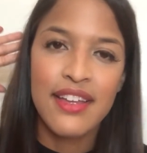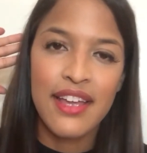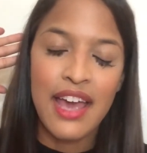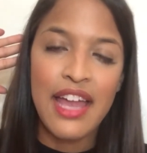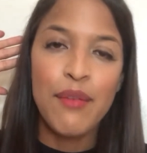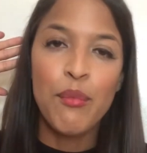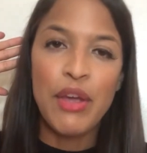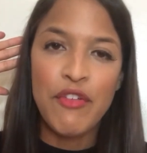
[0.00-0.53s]

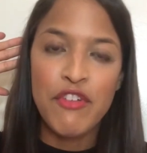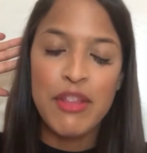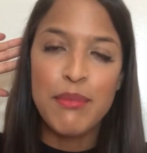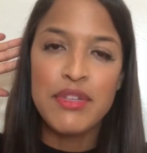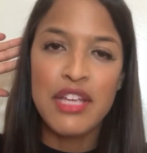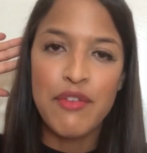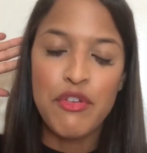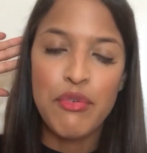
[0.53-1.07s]
and wait for them
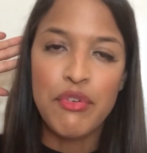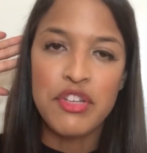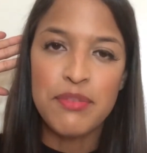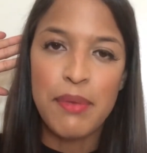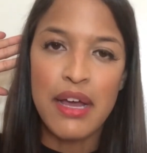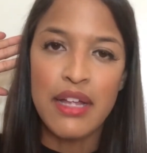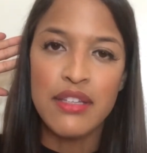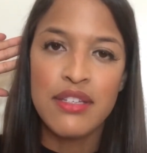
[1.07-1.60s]
to give you a
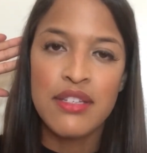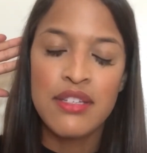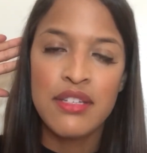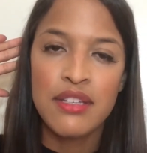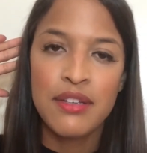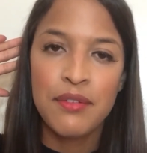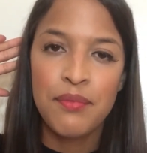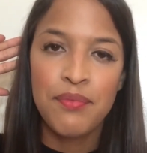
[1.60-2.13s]
response.
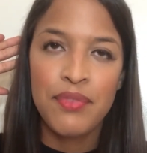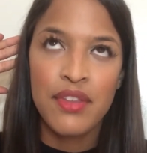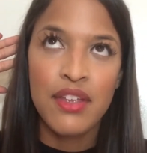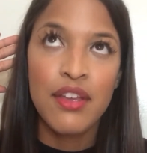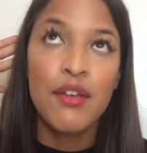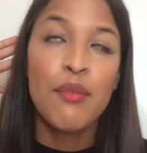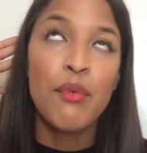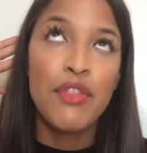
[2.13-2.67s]

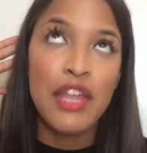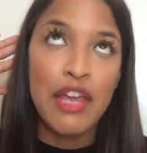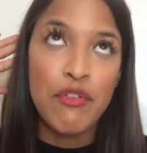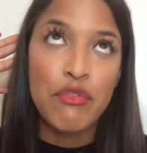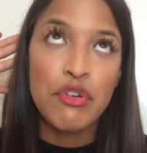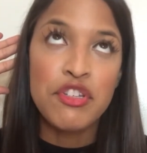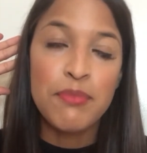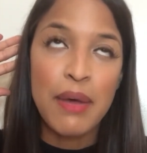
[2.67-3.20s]
When they give you
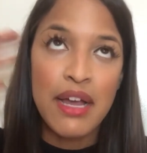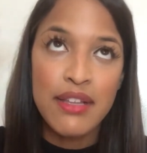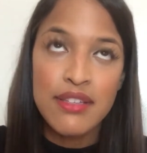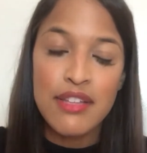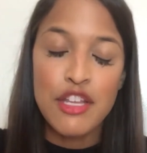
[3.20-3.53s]
a response,